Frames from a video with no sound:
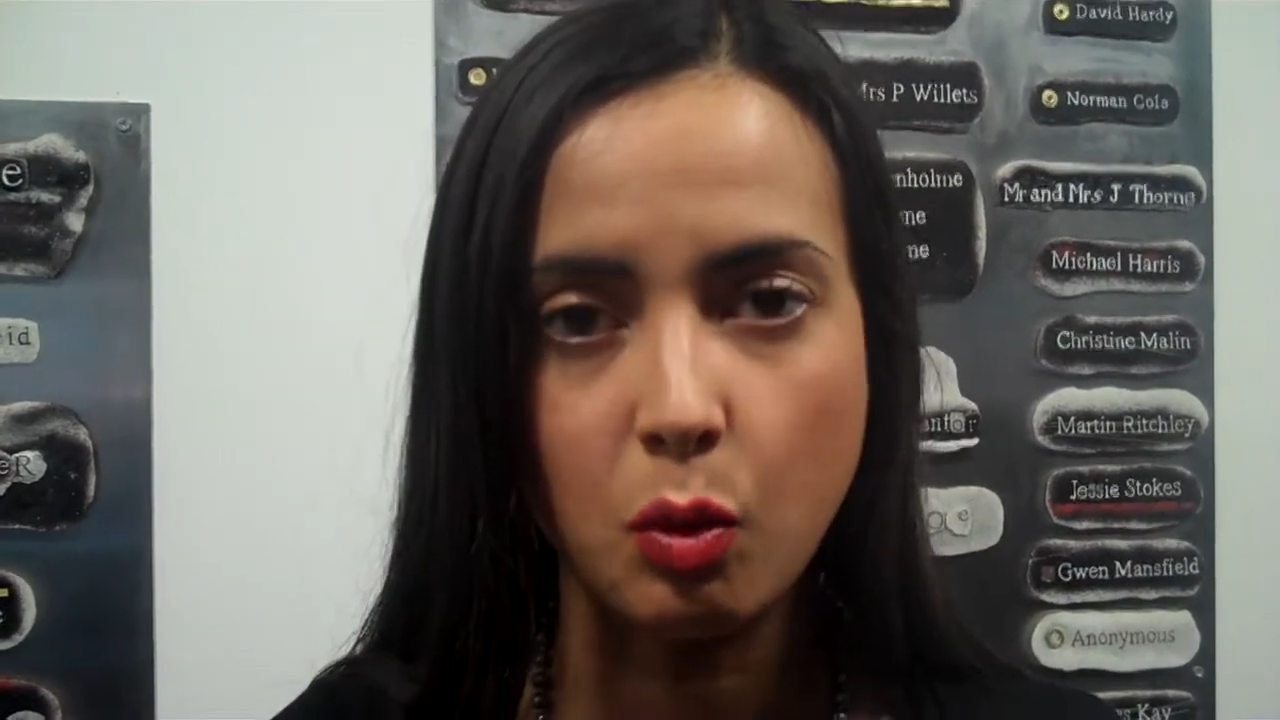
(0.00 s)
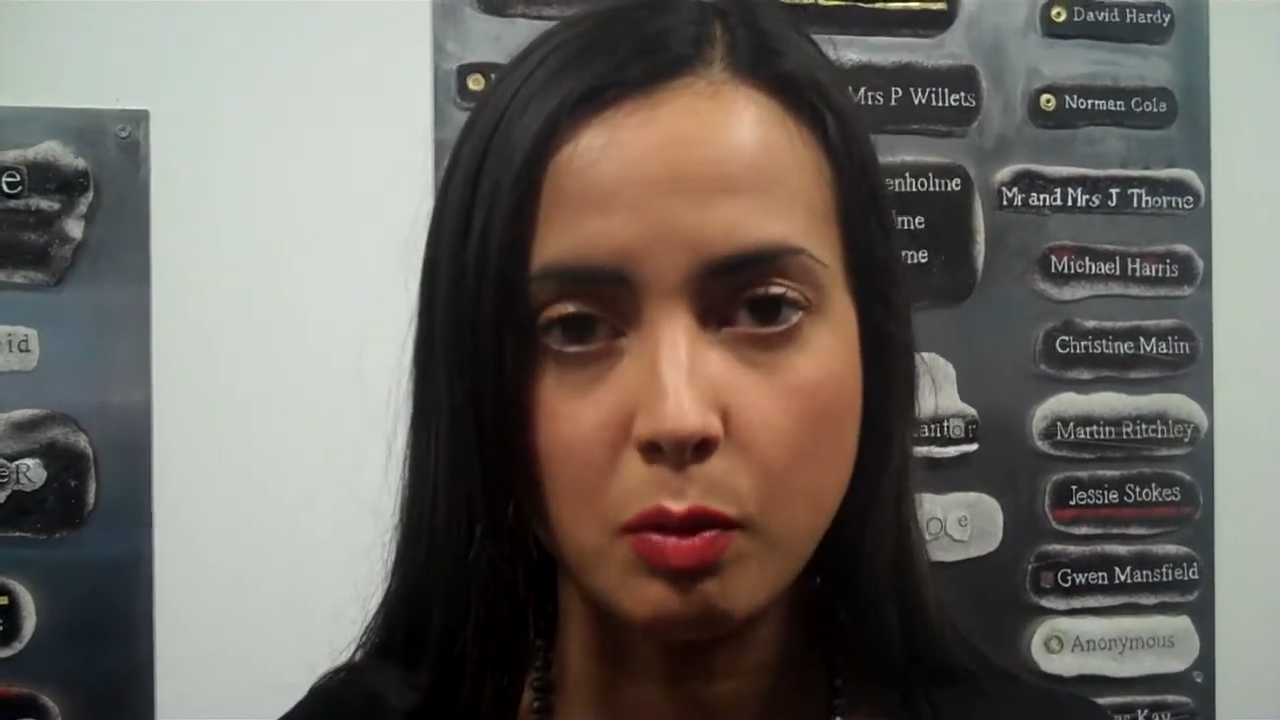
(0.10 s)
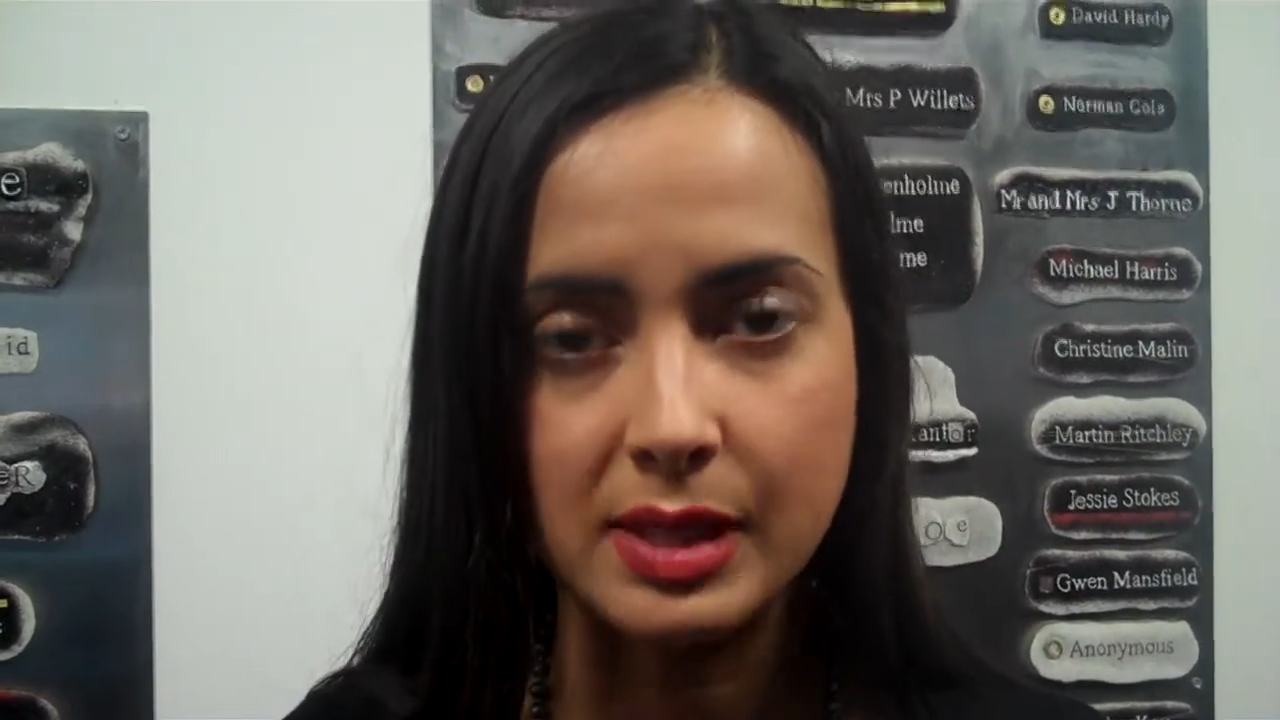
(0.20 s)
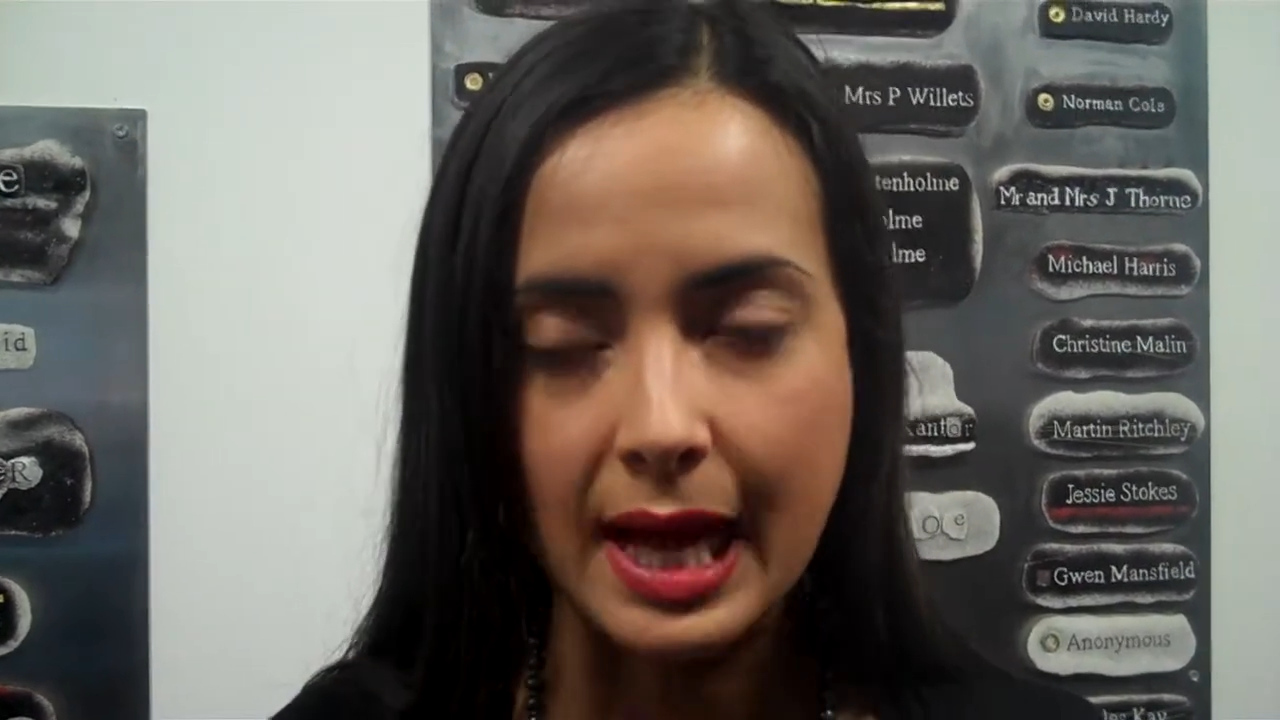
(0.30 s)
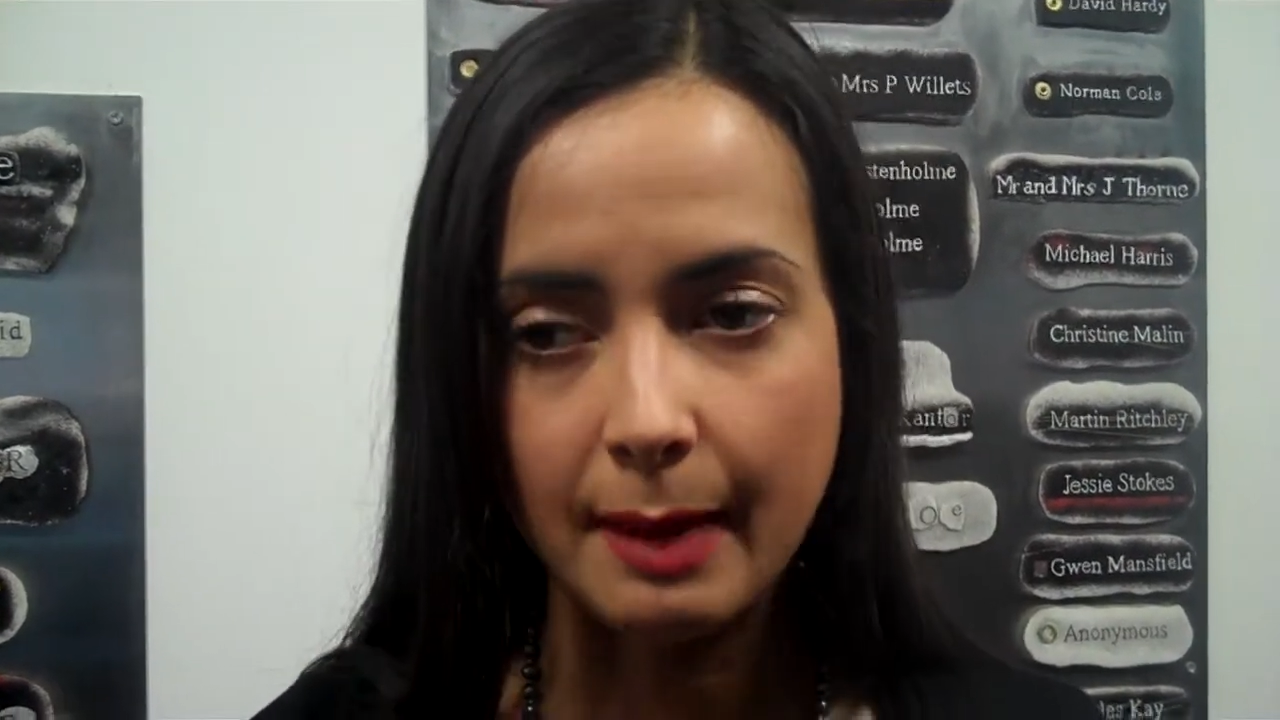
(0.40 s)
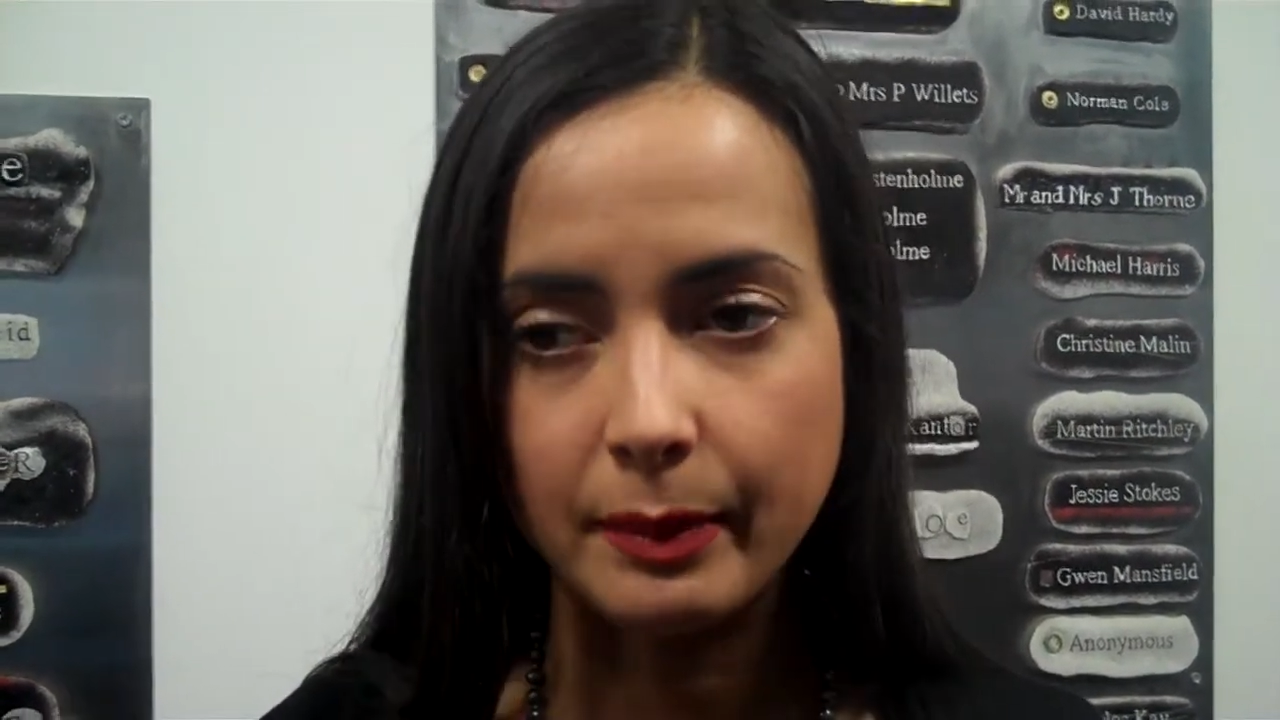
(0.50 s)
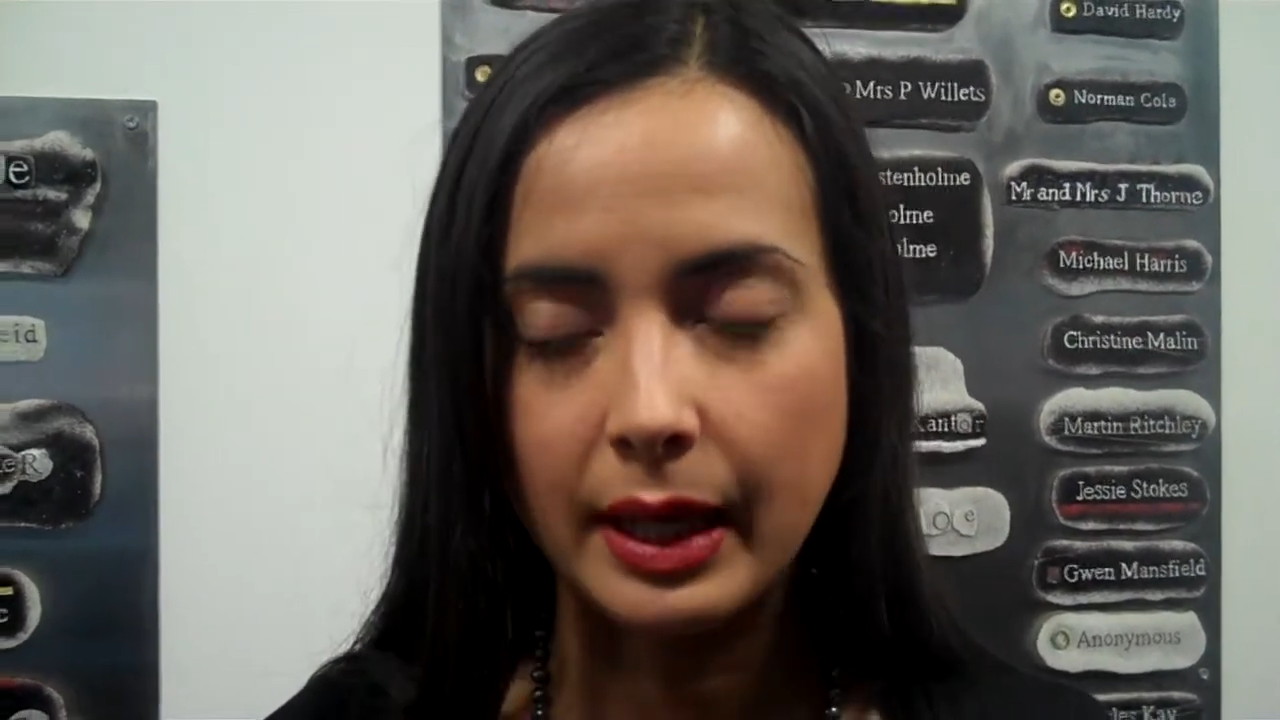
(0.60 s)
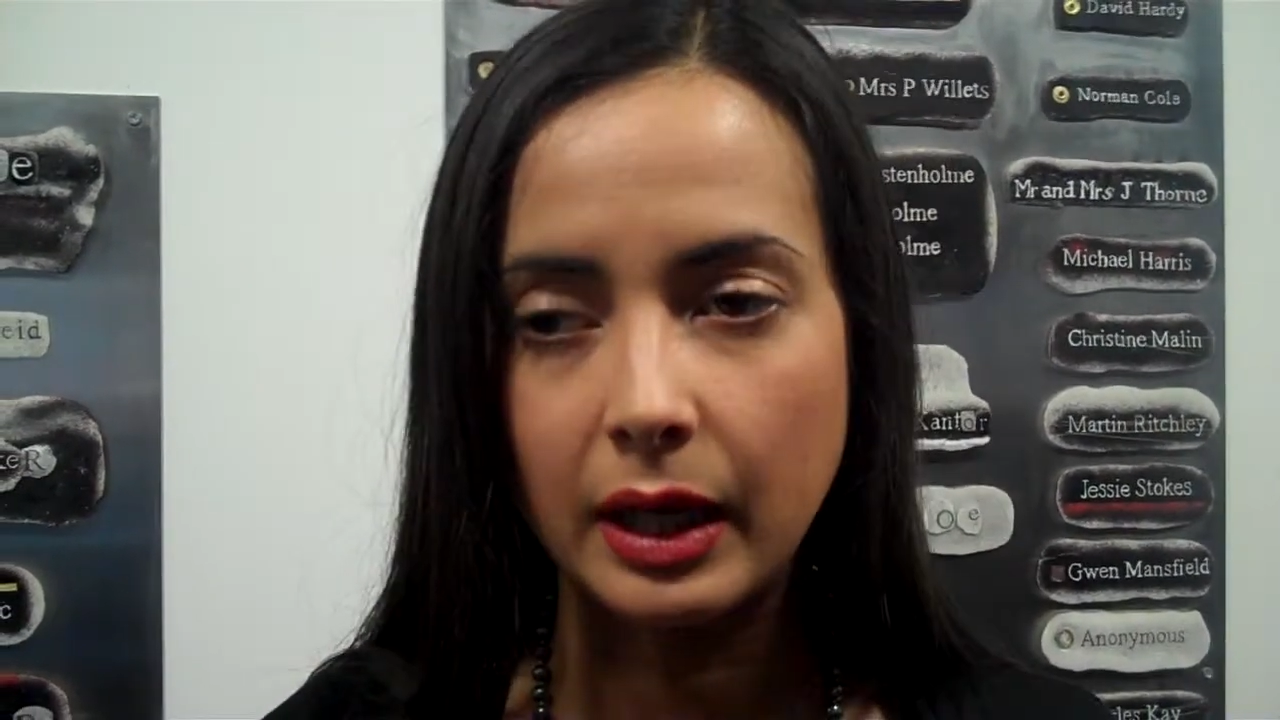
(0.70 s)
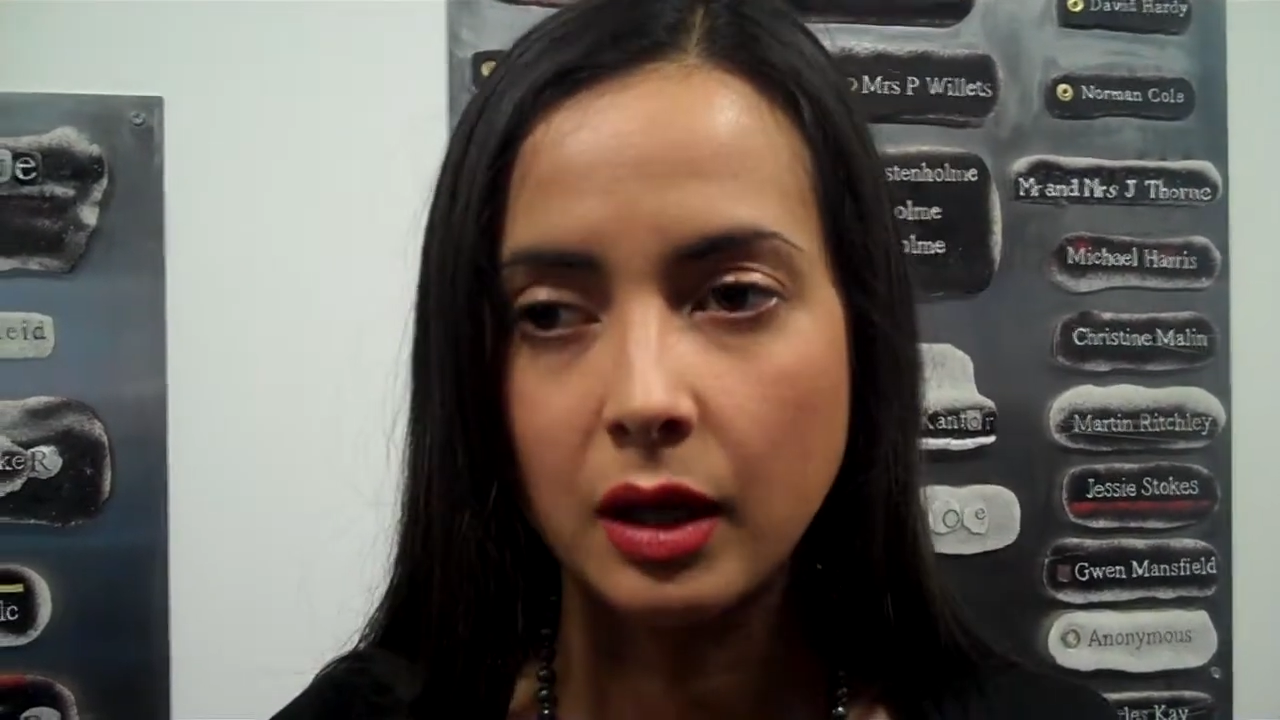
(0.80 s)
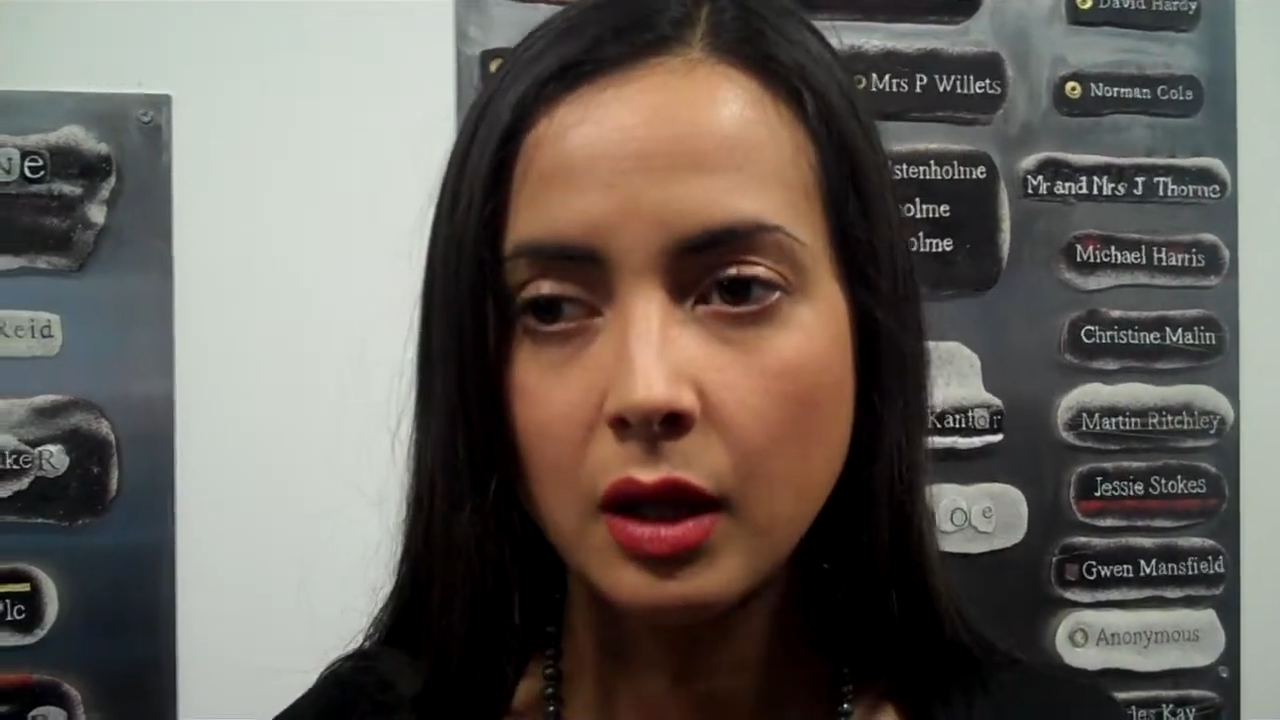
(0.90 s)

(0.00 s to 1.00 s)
what was happening.